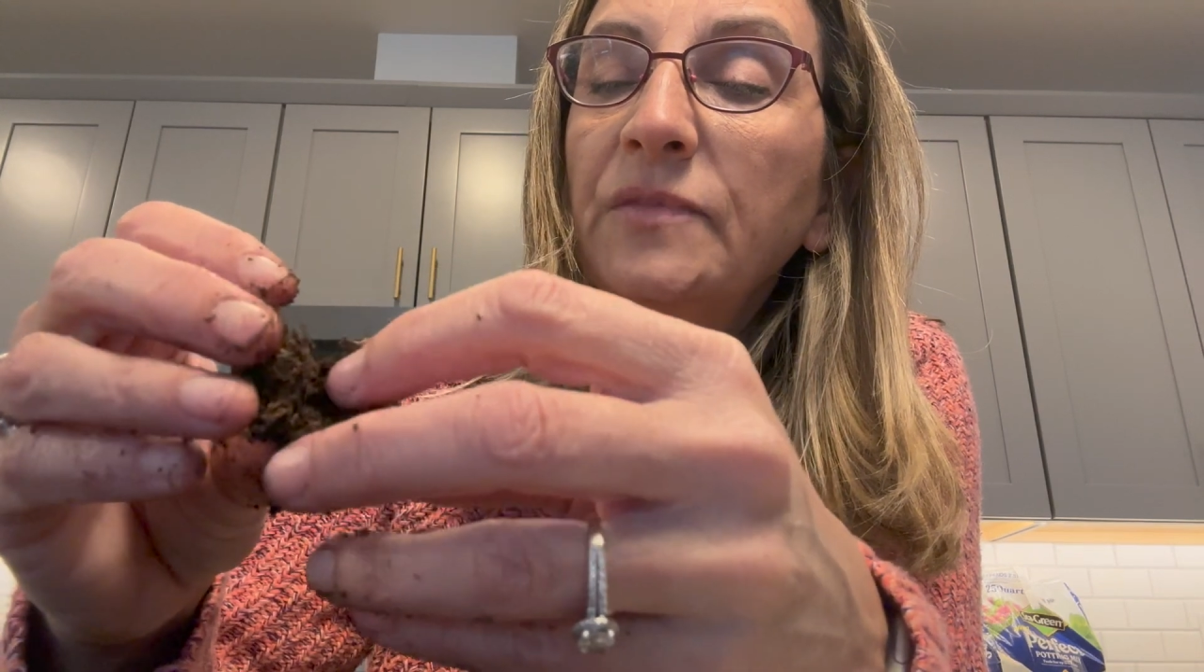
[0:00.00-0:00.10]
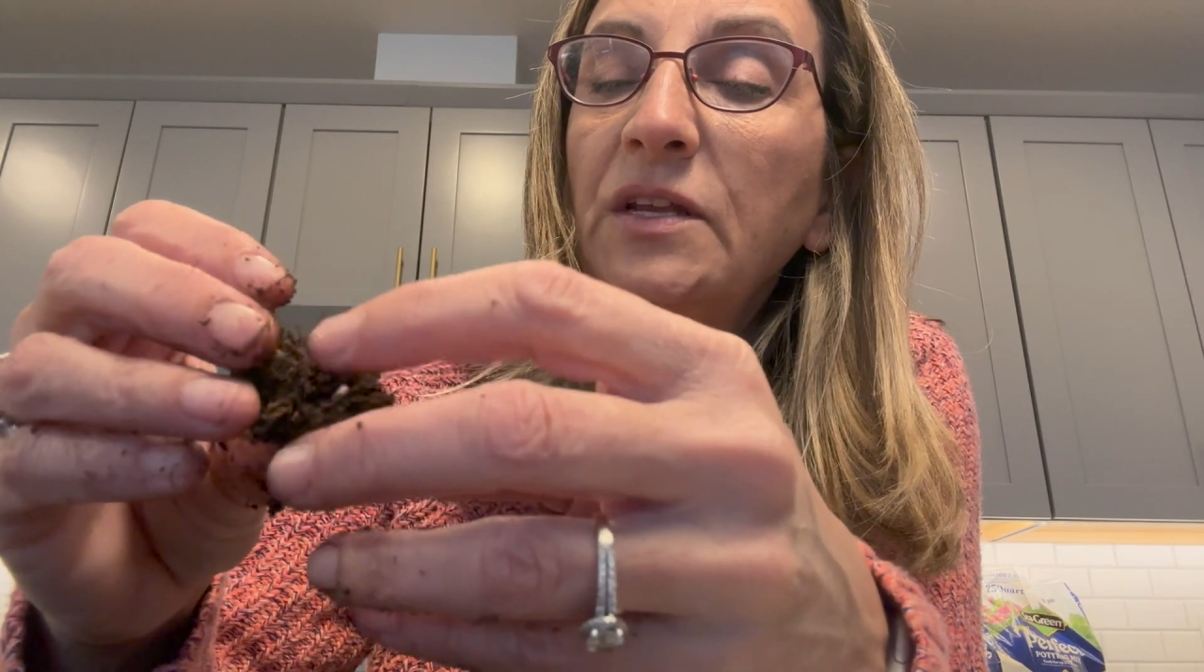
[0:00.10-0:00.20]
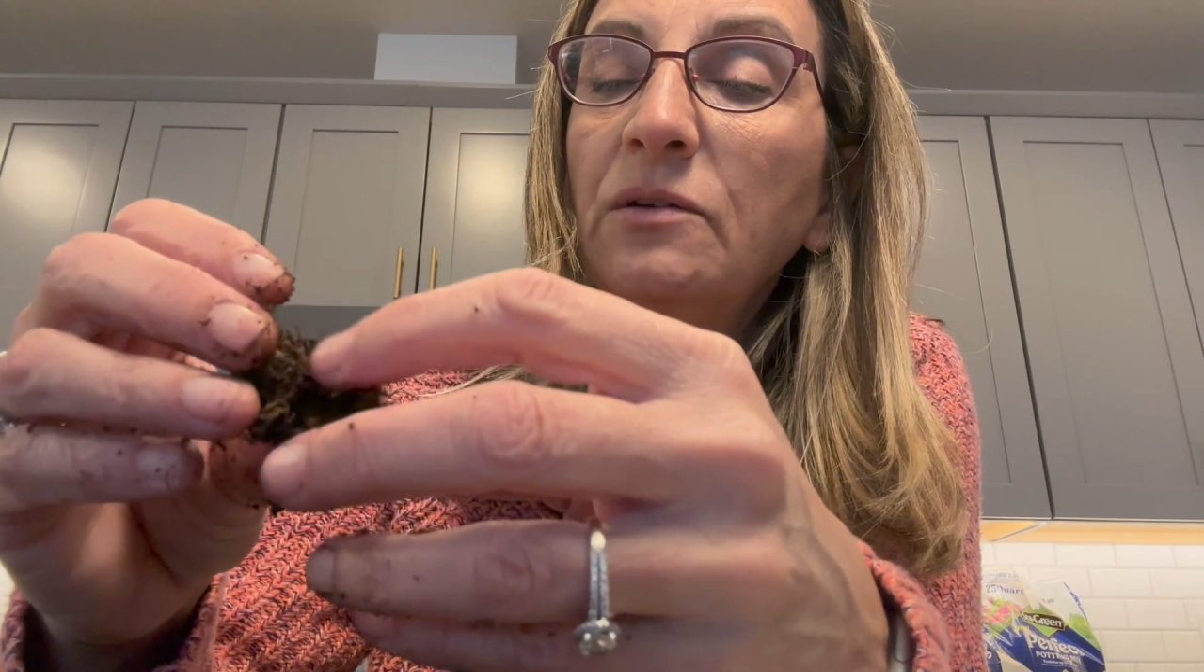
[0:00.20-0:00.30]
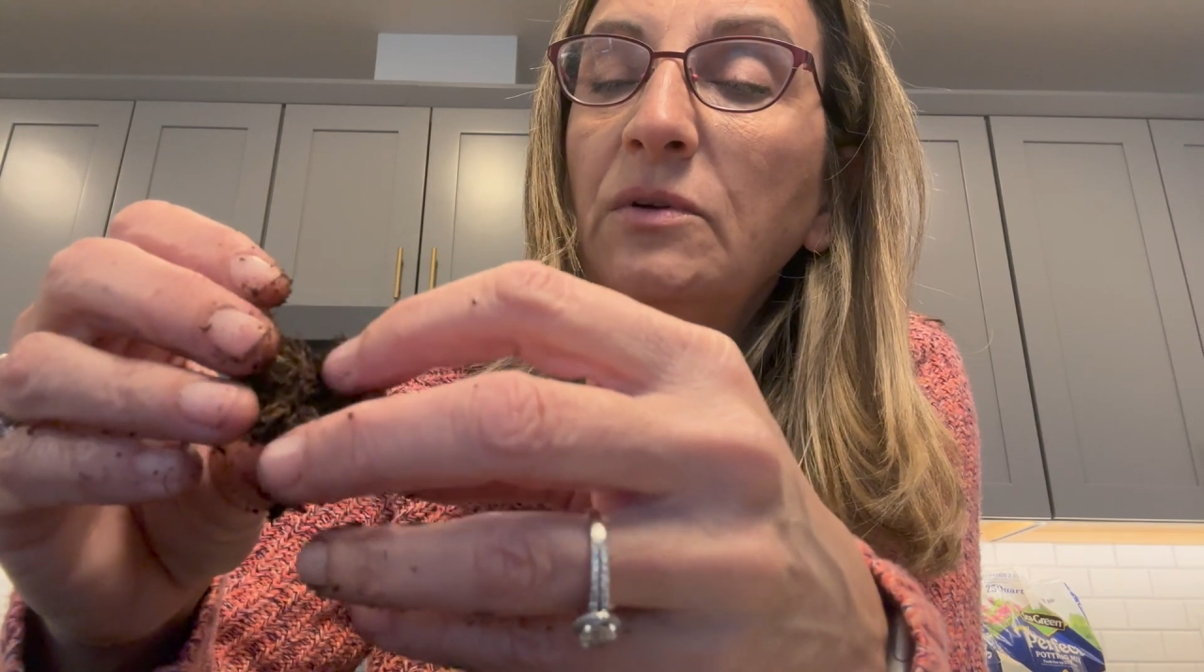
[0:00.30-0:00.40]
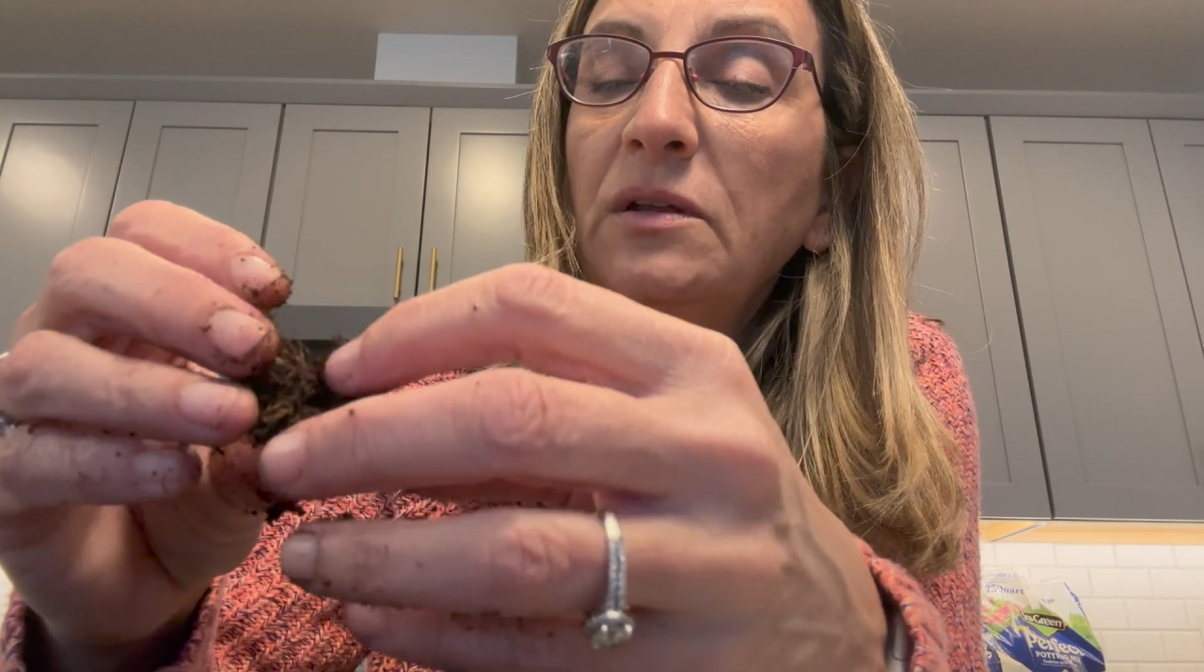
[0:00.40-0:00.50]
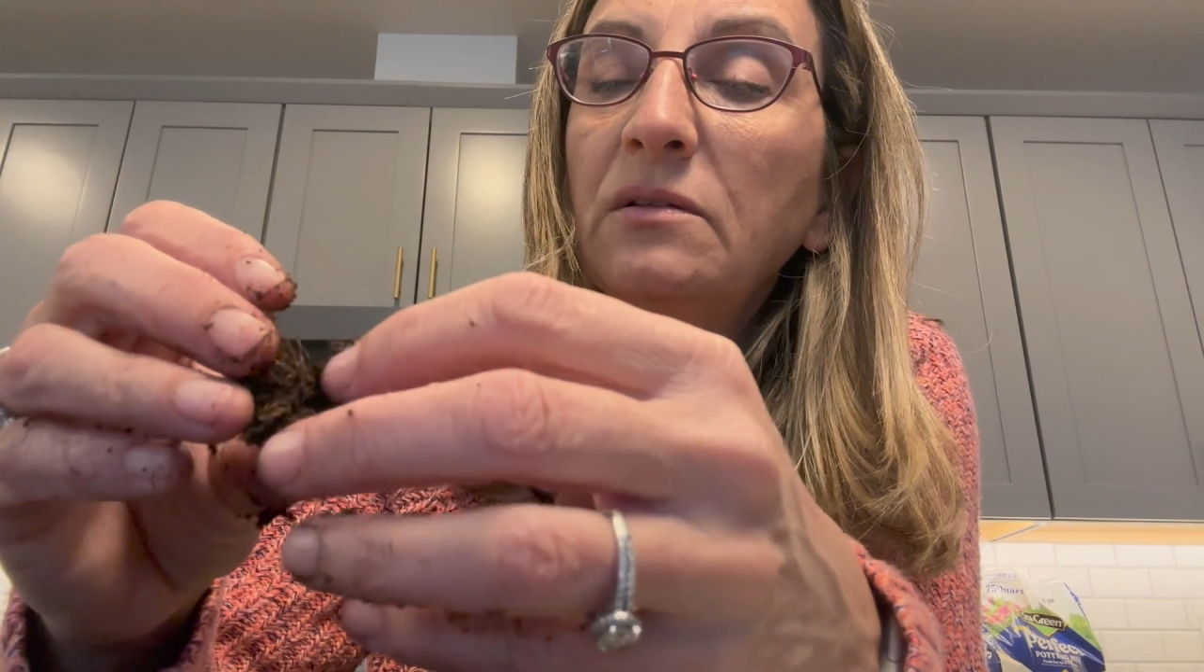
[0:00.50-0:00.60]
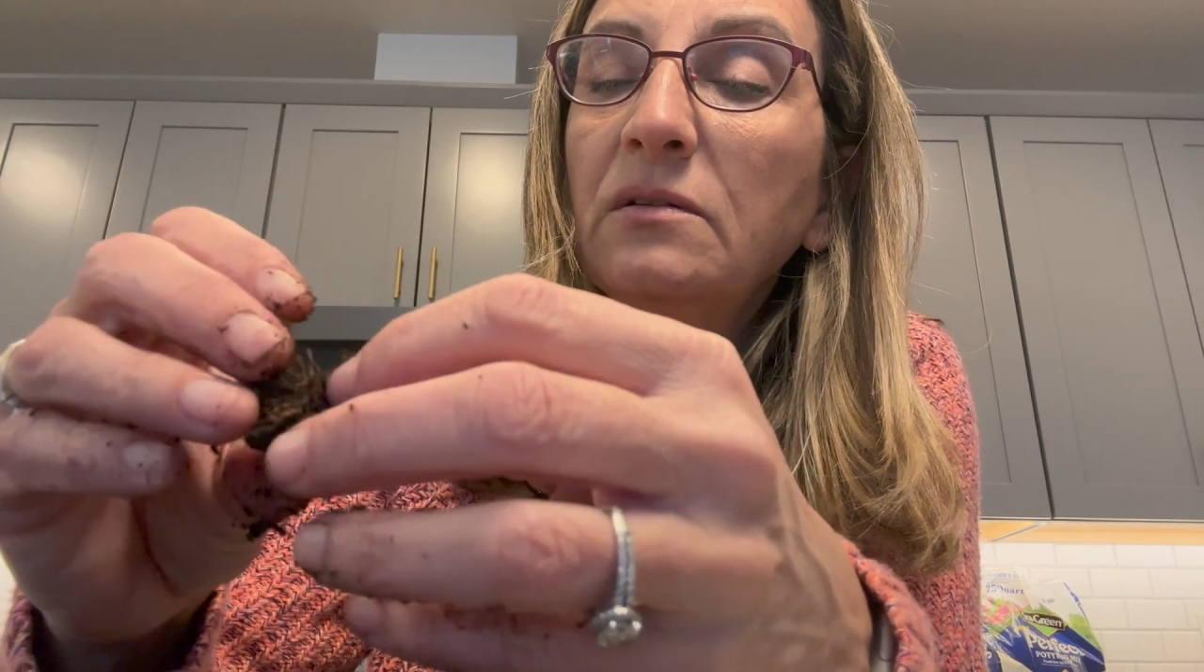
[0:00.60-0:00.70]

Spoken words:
You know what?